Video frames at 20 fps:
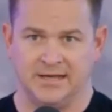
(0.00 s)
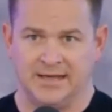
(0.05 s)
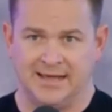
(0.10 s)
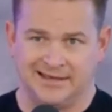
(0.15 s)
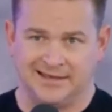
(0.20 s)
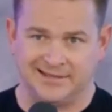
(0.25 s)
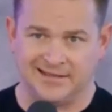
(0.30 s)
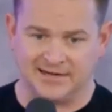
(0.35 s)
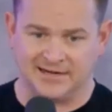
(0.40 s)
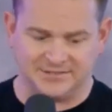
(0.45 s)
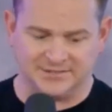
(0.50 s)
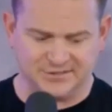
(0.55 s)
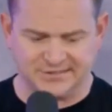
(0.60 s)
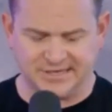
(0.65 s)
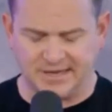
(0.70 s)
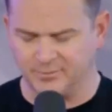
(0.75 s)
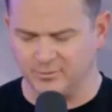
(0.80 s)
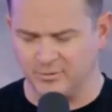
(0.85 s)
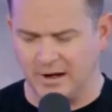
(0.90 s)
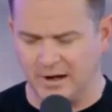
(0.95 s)
And then I just
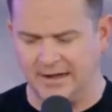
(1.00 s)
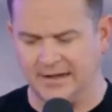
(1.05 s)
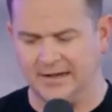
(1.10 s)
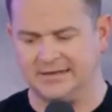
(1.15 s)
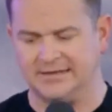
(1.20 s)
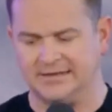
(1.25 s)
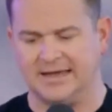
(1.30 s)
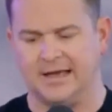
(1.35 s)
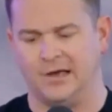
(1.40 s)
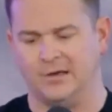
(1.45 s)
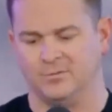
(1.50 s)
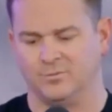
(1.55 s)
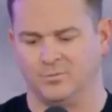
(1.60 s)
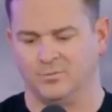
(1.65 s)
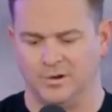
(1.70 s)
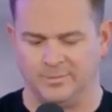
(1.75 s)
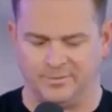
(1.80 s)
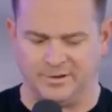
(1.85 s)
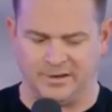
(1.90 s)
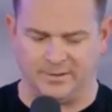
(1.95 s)
kept writing down
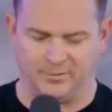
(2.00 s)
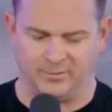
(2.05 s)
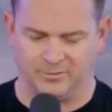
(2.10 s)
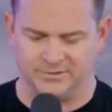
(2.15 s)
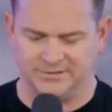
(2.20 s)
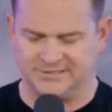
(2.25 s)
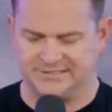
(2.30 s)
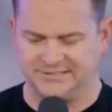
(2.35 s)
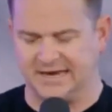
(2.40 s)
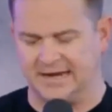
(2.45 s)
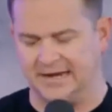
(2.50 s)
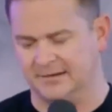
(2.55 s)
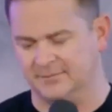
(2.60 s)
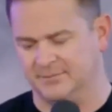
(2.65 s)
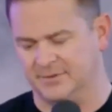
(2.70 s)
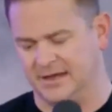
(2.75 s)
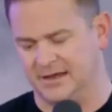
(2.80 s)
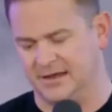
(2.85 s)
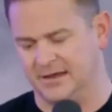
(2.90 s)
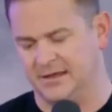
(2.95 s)
what people would say to
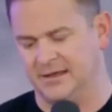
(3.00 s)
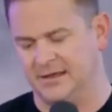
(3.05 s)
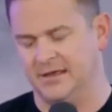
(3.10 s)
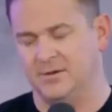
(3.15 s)
me